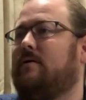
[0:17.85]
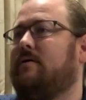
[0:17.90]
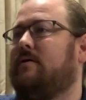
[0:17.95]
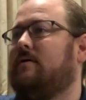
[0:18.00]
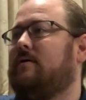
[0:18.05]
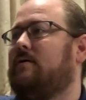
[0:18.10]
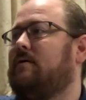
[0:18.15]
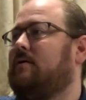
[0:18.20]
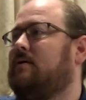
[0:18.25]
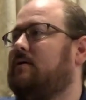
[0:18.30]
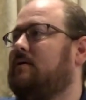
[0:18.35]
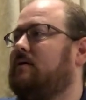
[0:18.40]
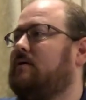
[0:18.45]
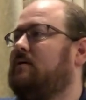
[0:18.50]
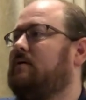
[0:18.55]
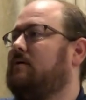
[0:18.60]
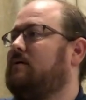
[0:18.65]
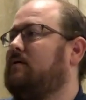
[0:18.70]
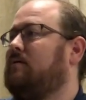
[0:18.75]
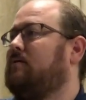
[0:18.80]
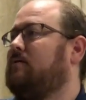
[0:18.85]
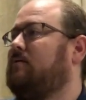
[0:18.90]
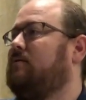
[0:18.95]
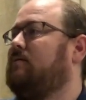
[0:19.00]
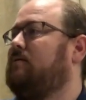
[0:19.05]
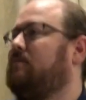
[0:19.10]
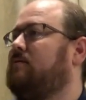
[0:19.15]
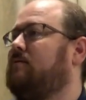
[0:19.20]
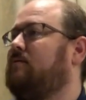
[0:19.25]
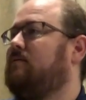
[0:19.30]

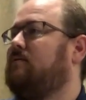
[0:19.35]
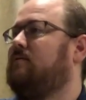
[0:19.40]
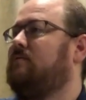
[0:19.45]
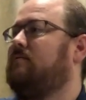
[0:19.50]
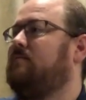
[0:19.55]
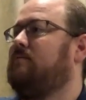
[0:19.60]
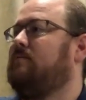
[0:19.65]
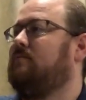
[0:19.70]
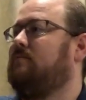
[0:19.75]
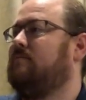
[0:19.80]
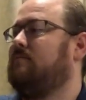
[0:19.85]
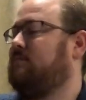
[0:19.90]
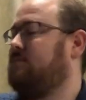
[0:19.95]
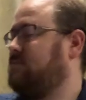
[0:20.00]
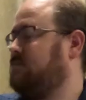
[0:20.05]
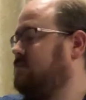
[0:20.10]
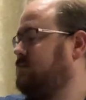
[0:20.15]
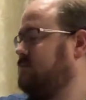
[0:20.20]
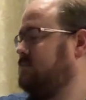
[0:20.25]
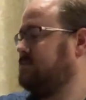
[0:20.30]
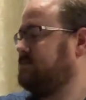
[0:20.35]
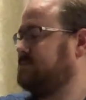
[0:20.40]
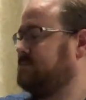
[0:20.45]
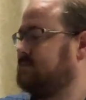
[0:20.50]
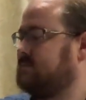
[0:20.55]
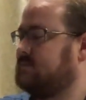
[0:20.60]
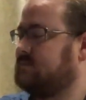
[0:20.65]
(no one is talking)